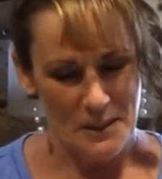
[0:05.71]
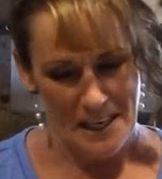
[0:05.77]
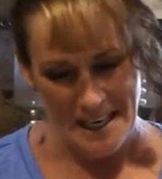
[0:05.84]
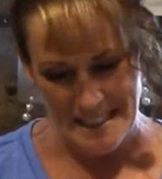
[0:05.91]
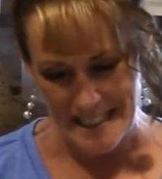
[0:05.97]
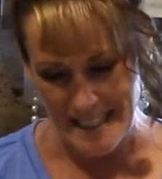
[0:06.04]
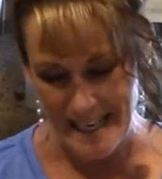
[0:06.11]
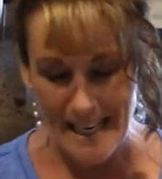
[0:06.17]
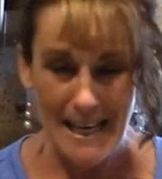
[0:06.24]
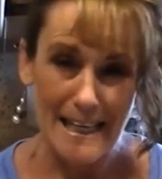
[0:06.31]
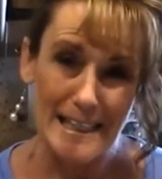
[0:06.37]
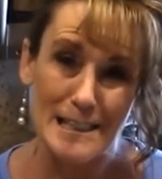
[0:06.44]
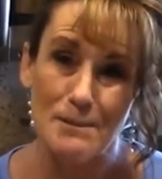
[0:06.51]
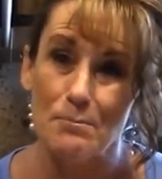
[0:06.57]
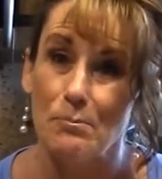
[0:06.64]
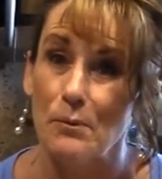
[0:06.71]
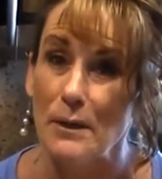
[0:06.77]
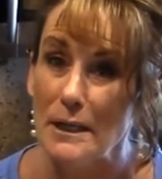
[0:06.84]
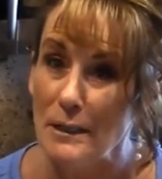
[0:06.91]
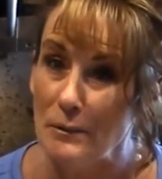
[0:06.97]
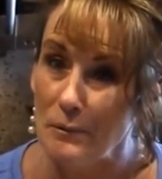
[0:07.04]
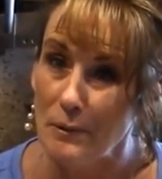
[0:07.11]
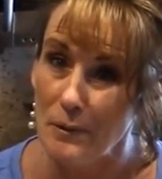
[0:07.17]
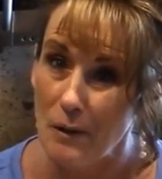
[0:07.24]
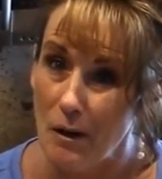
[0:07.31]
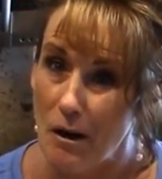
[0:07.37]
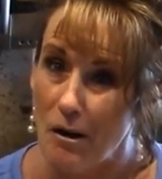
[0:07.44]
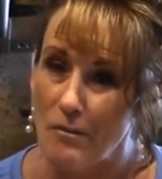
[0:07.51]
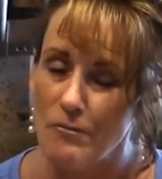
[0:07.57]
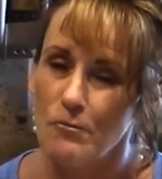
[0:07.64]
and today I get to bring you
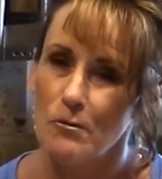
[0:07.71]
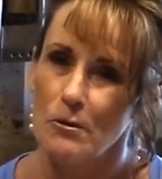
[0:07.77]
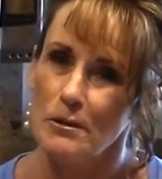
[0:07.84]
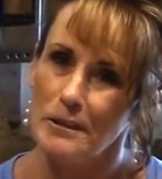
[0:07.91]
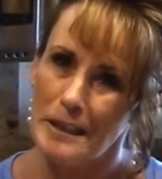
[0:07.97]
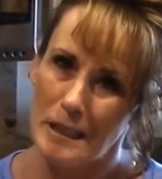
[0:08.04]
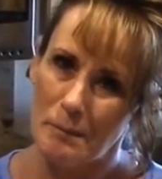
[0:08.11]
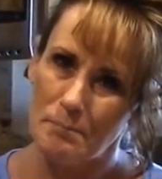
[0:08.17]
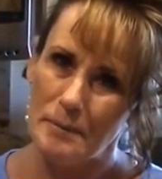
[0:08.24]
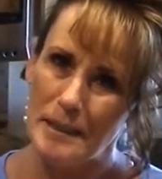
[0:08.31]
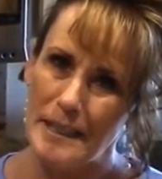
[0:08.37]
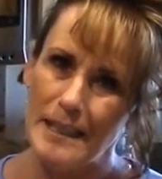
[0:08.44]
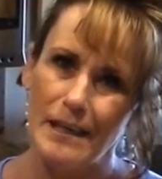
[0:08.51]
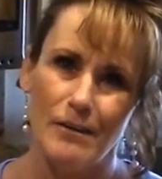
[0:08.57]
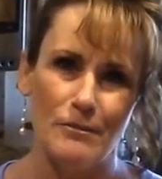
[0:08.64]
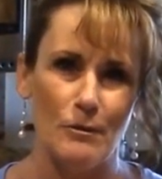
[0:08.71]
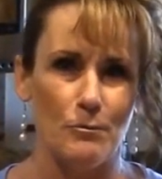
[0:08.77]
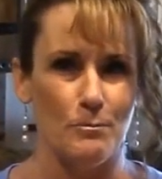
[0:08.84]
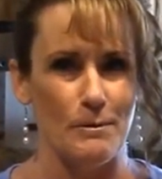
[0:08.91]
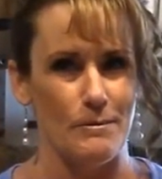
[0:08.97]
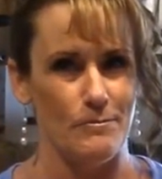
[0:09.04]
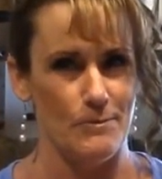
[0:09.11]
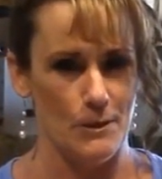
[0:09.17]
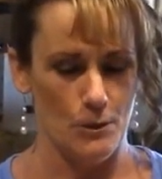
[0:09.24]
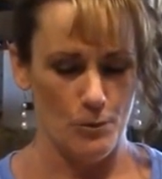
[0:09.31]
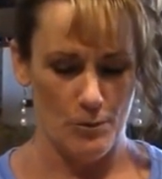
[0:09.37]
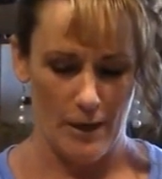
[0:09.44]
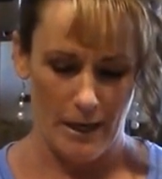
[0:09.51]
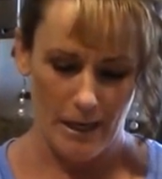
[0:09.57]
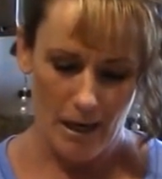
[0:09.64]
along for a little bit of a
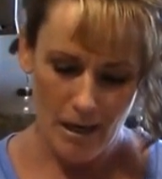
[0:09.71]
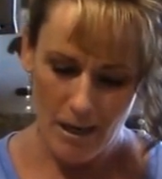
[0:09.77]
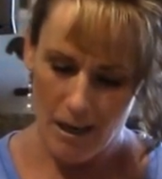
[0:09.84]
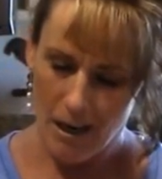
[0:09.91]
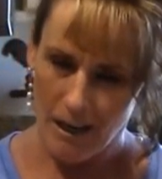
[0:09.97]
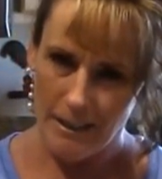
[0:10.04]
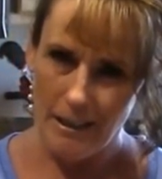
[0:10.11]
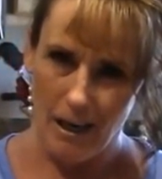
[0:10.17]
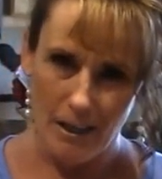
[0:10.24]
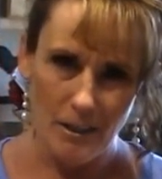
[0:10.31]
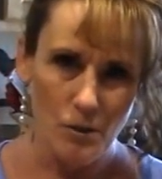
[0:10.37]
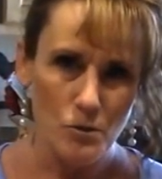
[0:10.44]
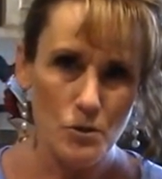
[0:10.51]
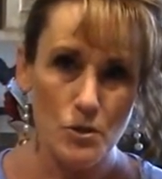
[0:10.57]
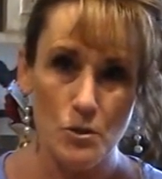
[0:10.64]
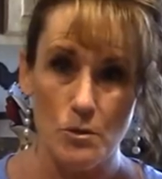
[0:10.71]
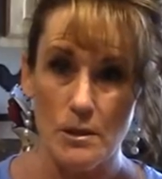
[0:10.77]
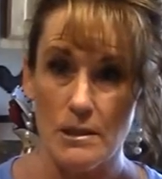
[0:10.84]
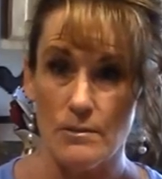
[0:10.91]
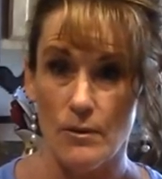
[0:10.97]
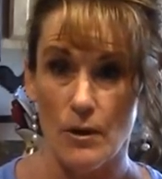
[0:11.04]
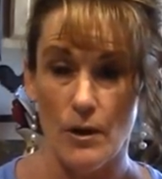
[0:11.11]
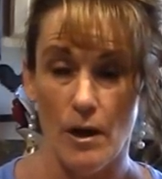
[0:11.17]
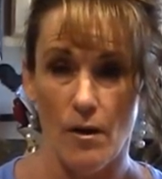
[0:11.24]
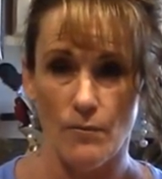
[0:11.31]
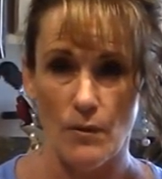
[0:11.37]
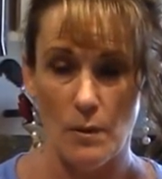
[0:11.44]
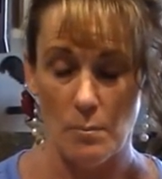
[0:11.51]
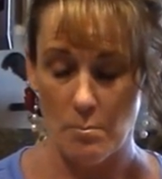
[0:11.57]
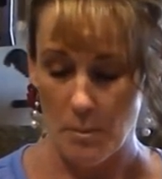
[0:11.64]
review. And I don't do these very
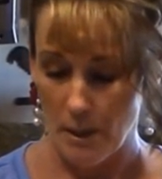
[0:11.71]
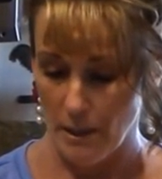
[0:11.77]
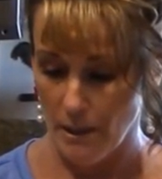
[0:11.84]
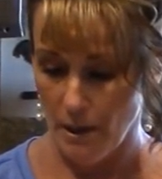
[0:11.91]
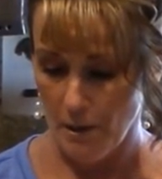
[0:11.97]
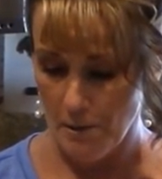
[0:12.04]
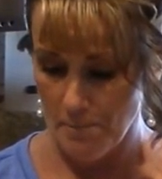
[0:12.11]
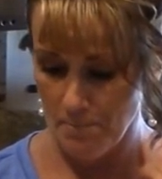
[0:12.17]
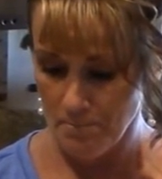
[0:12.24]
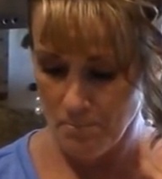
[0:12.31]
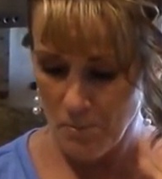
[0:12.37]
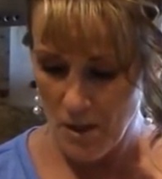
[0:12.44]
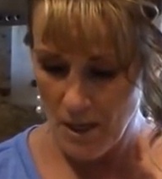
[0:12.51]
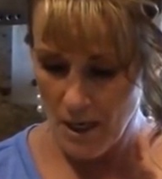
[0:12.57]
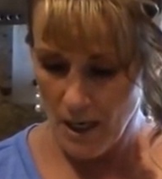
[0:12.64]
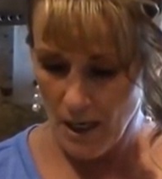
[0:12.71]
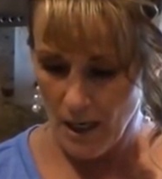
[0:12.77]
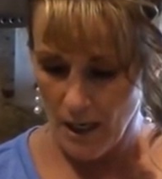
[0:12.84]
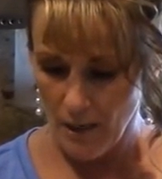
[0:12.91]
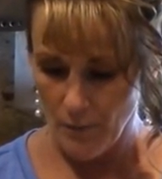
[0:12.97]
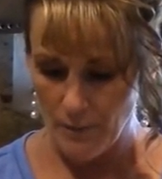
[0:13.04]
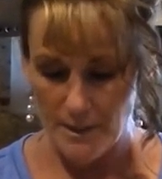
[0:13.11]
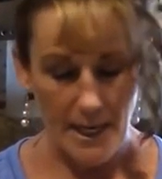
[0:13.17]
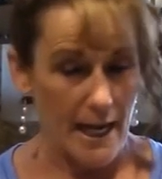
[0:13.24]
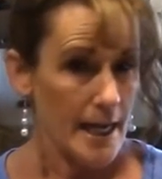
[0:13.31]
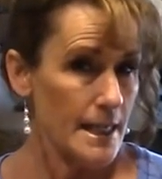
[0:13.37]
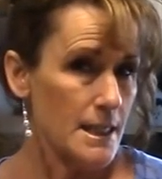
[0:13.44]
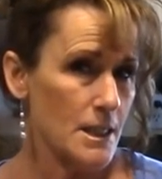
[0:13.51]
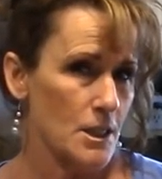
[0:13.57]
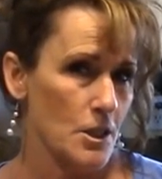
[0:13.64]
often, but I was
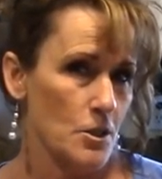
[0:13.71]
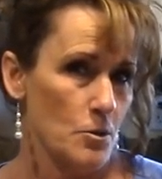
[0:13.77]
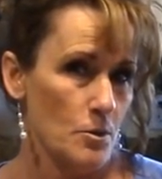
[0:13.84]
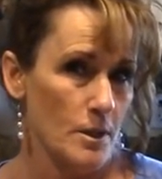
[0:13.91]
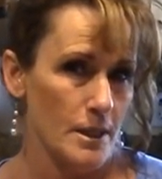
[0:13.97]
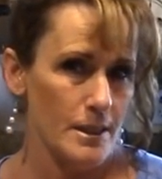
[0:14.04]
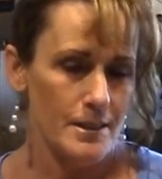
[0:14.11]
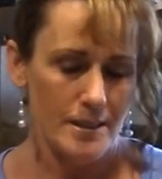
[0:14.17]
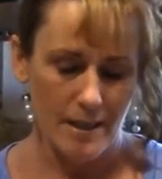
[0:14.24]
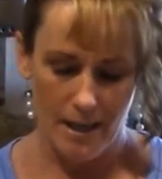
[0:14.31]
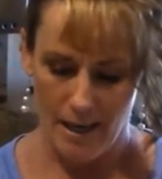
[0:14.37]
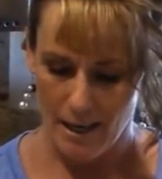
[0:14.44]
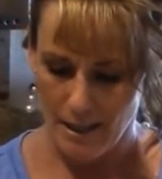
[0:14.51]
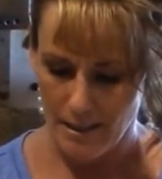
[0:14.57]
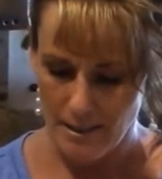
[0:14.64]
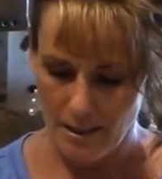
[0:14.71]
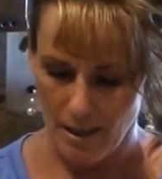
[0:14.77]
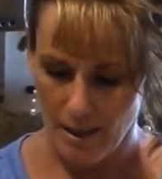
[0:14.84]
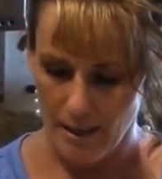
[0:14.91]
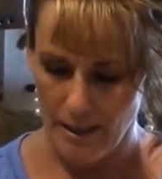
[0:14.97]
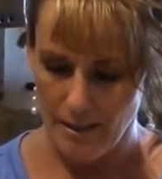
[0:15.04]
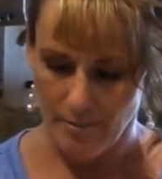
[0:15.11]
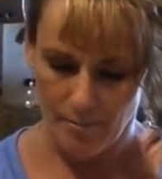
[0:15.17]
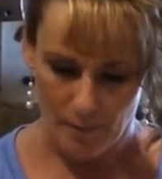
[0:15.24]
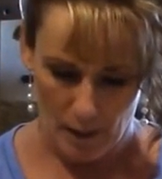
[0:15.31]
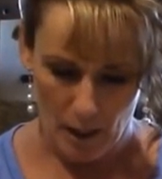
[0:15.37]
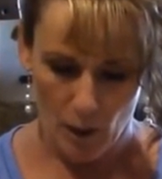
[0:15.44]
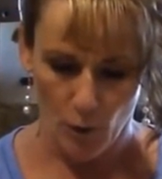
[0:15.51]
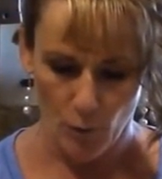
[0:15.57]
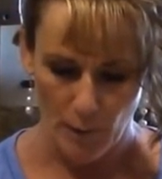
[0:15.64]
asked to do this and I
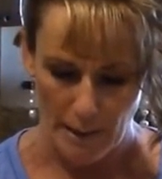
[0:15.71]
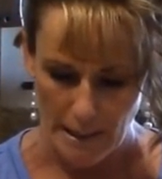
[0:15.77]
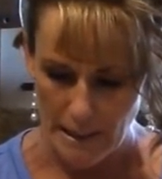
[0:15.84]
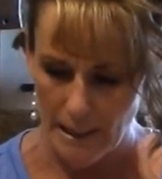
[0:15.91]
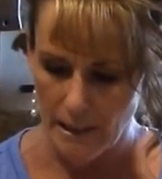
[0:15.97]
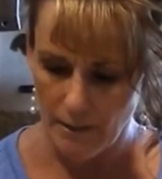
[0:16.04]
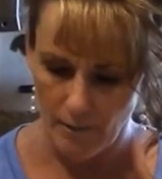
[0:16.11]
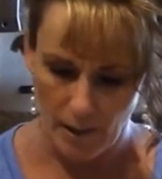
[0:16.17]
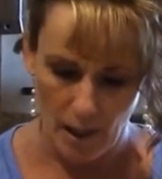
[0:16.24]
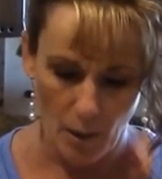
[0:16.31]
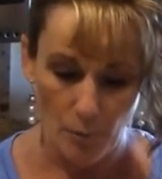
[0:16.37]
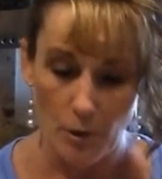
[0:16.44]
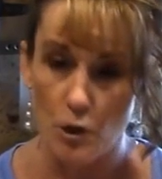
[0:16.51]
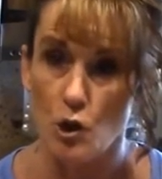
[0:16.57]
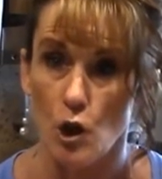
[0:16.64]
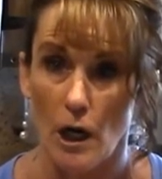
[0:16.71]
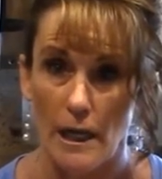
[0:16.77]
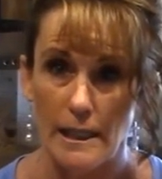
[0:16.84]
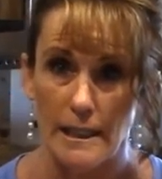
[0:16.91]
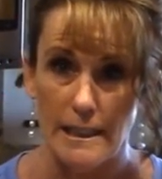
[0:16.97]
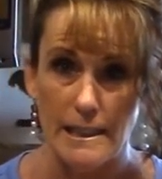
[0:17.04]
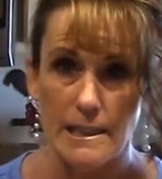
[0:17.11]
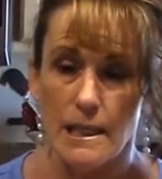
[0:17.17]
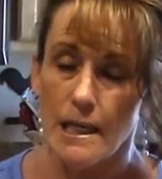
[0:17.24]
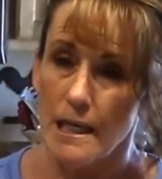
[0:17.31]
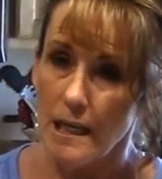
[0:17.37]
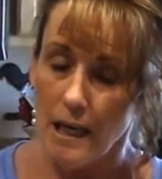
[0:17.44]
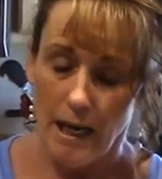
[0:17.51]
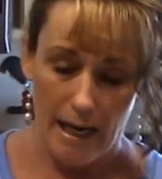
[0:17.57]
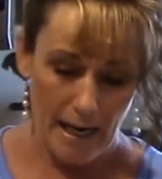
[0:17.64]
agreed that I would try these,
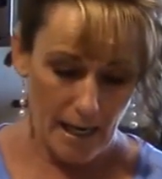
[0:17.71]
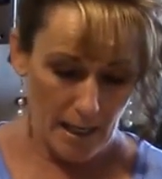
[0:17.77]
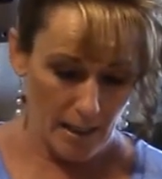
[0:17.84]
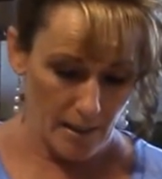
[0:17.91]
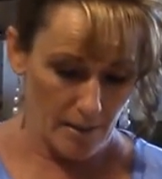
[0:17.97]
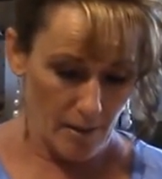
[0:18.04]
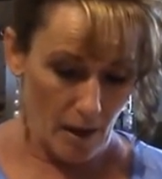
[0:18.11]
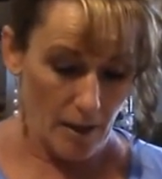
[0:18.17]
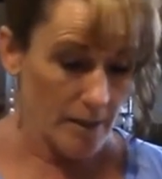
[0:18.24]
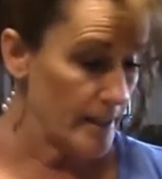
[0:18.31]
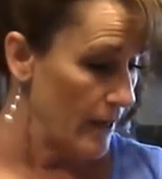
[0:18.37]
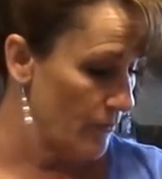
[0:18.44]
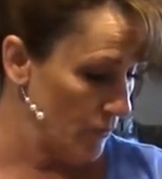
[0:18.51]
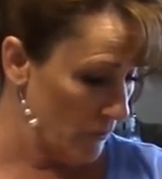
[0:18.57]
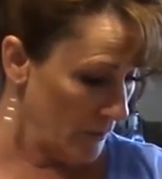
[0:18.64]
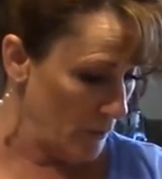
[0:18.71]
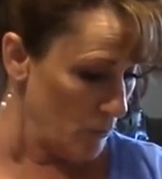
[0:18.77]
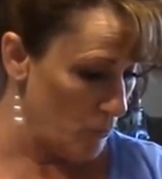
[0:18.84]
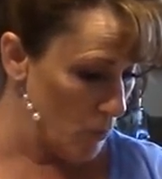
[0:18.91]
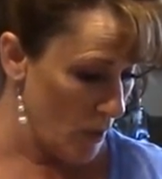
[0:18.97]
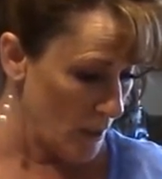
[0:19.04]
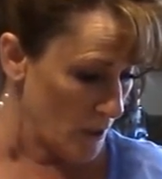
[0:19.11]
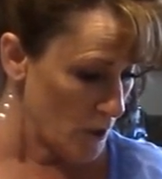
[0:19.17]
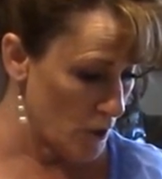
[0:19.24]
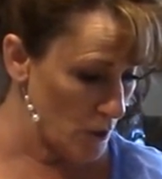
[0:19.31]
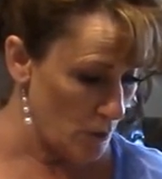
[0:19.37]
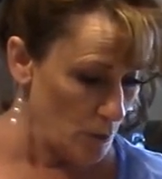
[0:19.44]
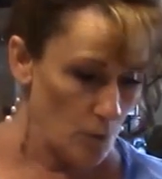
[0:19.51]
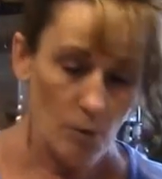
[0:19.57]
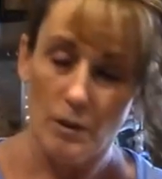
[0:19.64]
and I definitely want
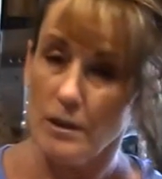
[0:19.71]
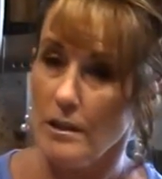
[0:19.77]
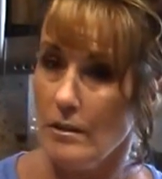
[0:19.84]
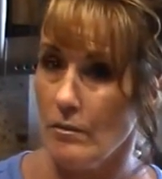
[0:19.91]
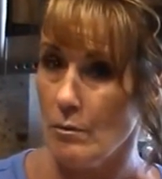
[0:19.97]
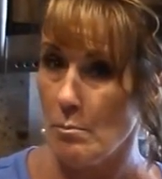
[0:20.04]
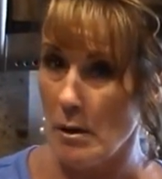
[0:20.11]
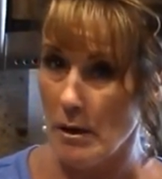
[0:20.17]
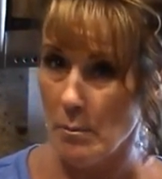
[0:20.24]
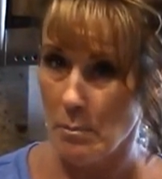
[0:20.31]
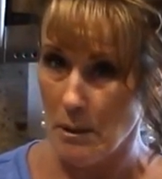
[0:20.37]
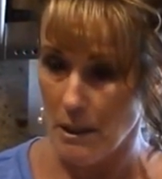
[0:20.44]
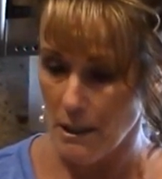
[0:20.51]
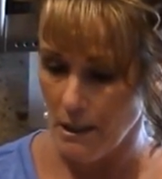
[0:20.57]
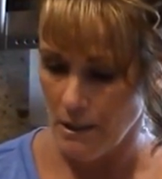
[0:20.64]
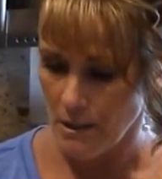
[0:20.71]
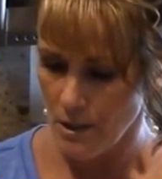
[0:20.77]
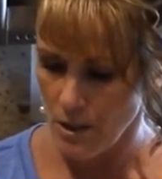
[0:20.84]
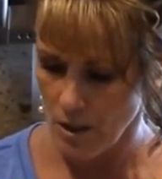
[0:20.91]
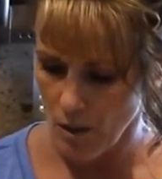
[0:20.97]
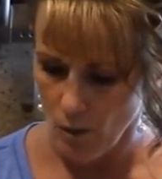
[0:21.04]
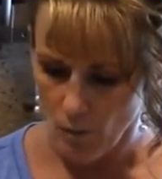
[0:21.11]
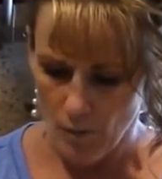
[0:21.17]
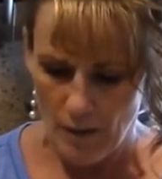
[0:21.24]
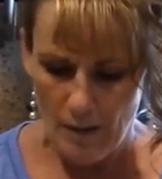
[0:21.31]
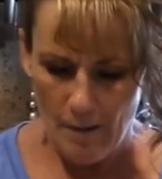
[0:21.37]
to give you my opinion. So,